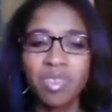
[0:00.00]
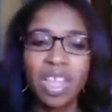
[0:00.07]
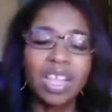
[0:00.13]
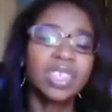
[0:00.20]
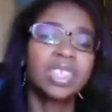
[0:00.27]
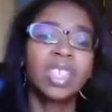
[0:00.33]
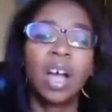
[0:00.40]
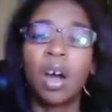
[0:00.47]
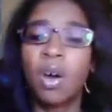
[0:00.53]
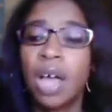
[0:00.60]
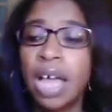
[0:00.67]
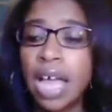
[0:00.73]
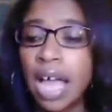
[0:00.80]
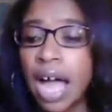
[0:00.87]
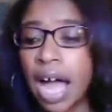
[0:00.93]
So,
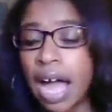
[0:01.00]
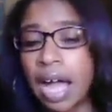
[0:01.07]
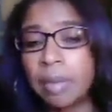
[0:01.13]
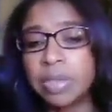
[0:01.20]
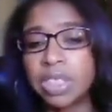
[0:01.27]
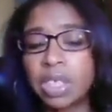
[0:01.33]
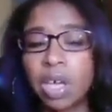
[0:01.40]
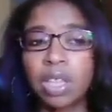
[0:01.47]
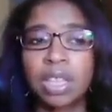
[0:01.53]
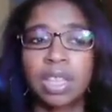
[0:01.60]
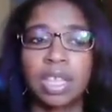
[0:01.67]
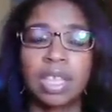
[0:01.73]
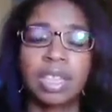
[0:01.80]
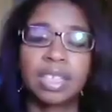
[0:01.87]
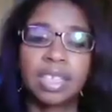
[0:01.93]
so
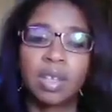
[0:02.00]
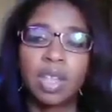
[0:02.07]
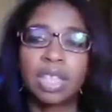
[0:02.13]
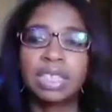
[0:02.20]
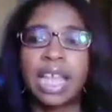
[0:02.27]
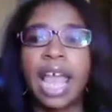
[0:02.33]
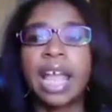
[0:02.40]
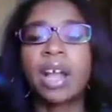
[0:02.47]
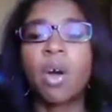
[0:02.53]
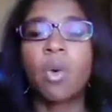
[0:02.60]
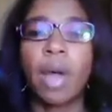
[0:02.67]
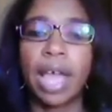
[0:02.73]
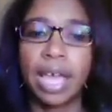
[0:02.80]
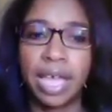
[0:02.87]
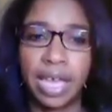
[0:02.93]
the
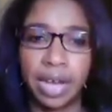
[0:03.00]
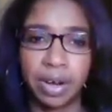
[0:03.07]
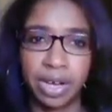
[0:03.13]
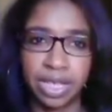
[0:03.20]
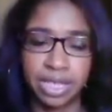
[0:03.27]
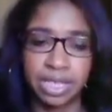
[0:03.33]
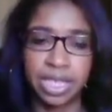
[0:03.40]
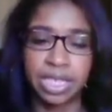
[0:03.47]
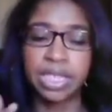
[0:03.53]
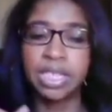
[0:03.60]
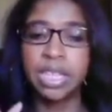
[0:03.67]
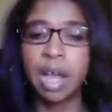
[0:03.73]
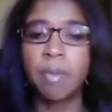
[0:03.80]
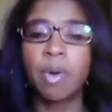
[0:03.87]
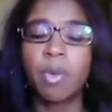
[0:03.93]
takeaway here is this.
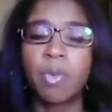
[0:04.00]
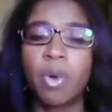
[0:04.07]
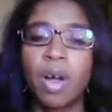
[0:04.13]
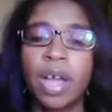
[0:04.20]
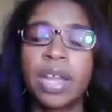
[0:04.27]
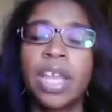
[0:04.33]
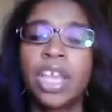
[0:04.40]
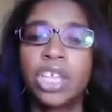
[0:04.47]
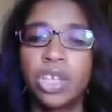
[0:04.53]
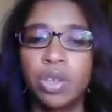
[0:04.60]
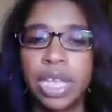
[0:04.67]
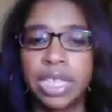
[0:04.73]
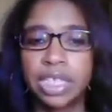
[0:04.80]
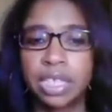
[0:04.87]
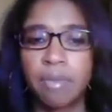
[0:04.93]
Number one, you
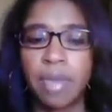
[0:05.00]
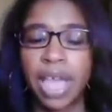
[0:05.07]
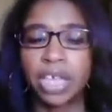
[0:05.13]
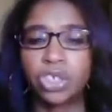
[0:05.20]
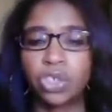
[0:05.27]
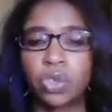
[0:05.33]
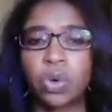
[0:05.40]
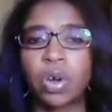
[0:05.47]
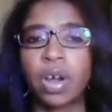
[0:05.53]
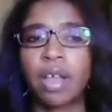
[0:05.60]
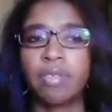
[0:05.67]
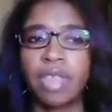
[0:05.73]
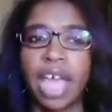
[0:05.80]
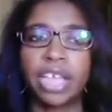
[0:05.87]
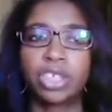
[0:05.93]
need to make sure
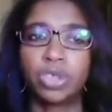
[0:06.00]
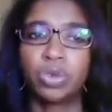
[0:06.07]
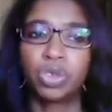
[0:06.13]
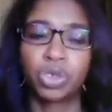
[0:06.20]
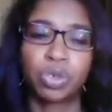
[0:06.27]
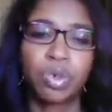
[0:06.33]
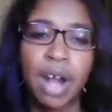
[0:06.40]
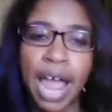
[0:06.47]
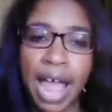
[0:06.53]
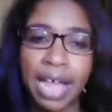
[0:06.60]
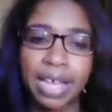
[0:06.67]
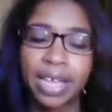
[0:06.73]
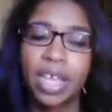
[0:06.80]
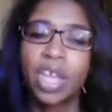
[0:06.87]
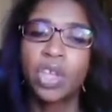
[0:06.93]
that you
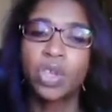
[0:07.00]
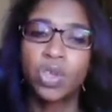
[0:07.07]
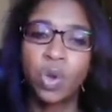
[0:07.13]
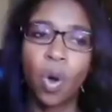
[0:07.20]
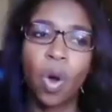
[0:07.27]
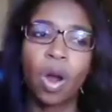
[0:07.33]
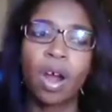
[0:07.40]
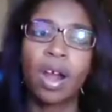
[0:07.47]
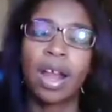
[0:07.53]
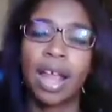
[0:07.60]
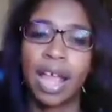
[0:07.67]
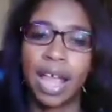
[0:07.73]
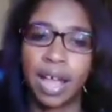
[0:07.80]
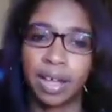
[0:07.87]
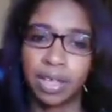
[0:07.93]
track your
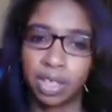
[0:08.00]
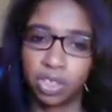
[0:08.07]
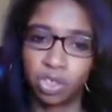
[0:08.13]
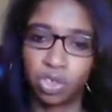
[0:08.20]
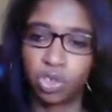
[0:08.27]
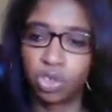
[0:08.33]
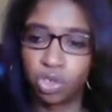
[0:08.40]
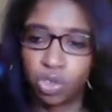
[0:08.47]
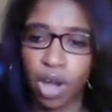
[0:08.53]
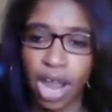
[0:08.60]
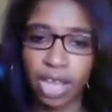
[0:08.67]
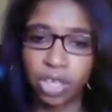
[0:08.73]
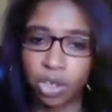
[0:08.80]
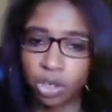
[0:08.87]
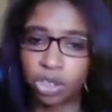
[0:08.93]

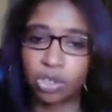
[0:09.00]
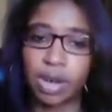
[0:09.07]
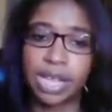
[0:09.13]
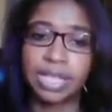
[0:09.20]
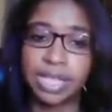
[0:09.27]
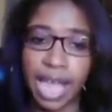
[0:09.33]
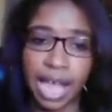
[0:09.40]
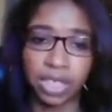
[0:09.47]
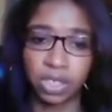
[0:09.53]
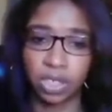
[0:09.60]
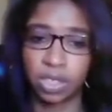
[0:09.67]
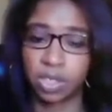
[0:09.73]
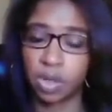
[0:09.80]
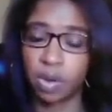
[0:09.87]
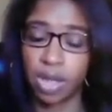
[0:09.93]

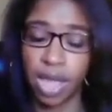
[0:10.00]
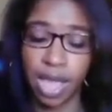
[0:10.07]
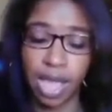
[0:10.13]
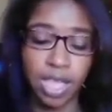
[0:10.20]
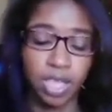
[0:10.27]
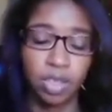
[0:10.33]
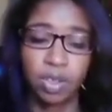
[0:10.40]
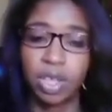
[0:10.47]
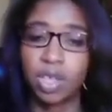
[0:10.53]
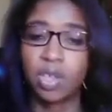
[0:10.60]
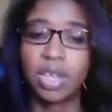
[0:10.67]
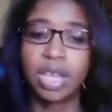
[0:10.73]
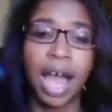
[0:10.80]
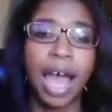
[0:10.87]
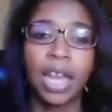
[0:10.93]
transactions. Okay.
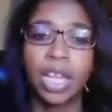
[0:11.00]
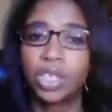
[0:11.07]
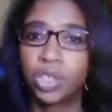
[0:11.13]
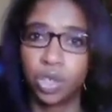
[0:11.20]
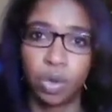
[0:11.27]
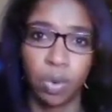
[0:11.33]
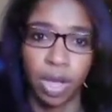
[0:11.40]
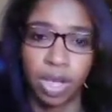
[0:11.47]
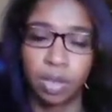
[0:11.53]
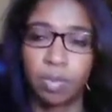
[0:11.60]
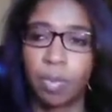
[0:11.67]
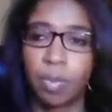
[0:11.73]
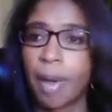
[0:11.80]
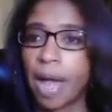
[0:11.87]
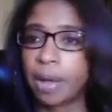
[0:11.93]
You got to do it.
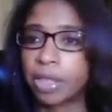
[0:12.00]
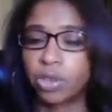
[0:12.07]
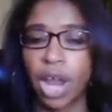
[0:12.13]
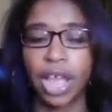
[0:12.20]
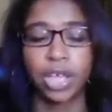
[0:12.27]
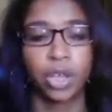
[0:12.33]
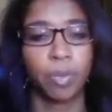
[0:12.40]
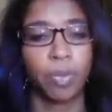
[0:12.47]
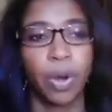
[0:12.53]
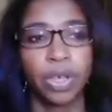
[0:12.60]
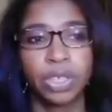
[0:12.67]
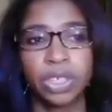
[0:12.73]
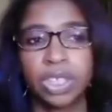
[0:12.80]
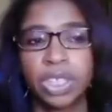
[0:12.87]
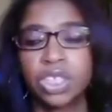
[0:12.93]
Track your
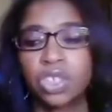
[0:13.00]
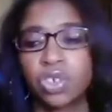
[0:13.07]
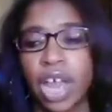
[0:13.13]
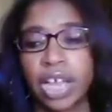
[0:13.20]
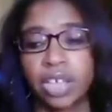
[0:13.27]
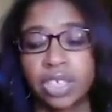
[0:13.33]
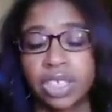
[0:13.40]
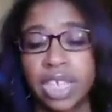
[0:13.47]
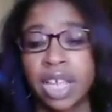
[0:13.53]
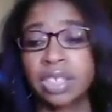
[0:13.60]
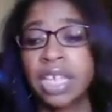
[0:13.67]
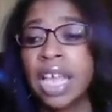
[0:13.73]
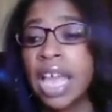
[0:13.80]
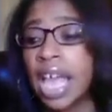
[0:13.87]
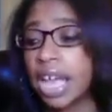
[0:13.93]
purchases, track your
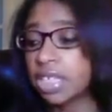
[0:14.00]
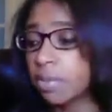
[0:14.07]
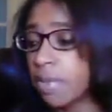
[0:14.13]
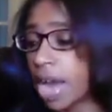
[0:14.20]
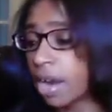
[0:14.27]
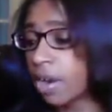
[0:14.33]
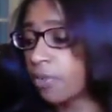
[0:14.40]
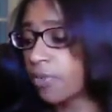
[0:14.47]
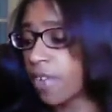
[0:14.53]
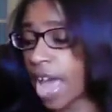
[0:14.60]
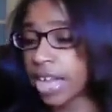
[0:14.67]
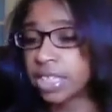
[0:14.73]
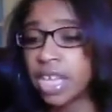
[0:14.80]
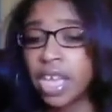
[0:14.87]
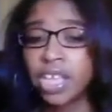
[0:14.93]
sales. As a matter of
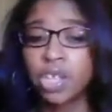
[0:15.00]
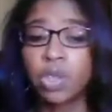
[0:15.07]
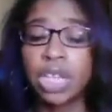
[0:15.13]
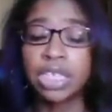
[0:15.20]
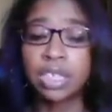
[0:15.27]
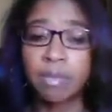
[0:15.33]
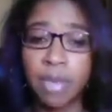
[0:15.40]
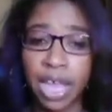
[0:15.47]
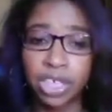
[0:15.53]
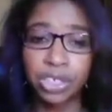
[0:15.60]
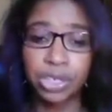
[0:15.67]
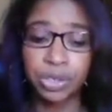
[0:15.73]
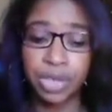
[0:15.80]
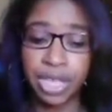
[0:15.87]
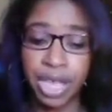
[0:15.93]
fact, you need to make
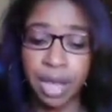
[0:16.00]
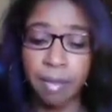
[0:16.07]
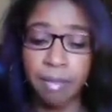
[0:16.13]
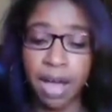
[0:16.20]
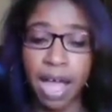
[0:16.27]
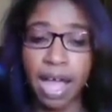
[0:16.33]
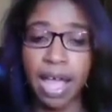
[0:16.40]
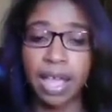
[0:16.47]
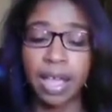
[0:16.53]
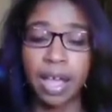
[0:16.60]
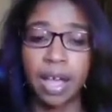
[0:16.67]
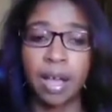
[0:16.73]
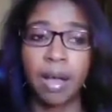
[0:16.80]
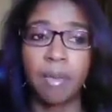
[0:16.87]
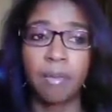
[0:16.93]
sure you get my,
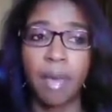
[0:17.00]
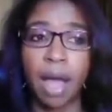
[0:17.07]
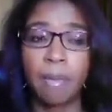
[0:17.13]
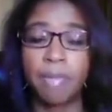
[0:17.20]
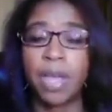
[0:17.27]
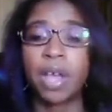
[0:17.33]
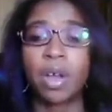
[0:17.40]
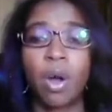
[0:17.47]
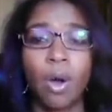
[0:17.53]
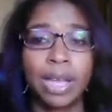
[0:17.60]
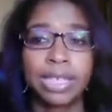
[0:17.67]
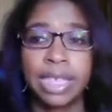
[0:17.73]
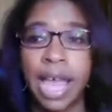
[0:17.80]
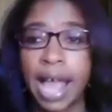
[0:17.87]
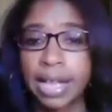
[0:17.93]
my
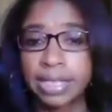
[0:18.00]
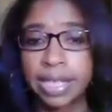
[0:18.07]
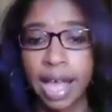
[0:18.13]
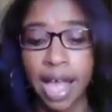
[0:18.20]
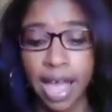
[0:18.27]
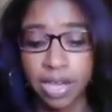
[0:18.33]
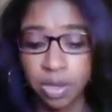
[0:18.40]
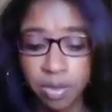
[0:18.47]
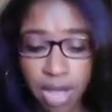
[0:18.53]
Bitcoin tax guide.